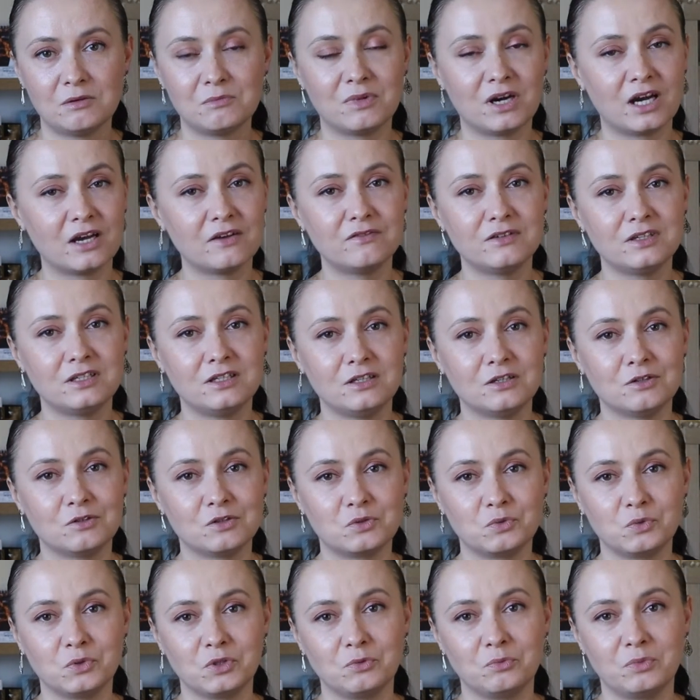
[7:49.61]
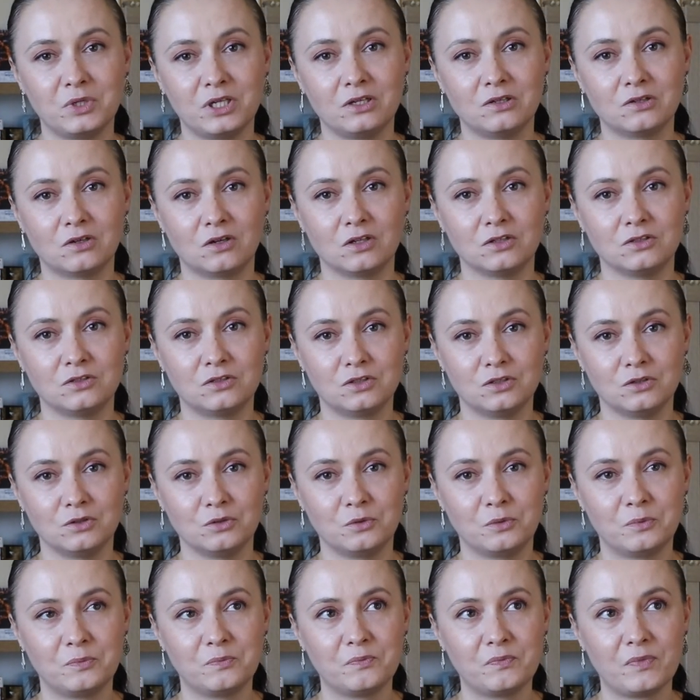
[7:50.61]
My videos will be gone too.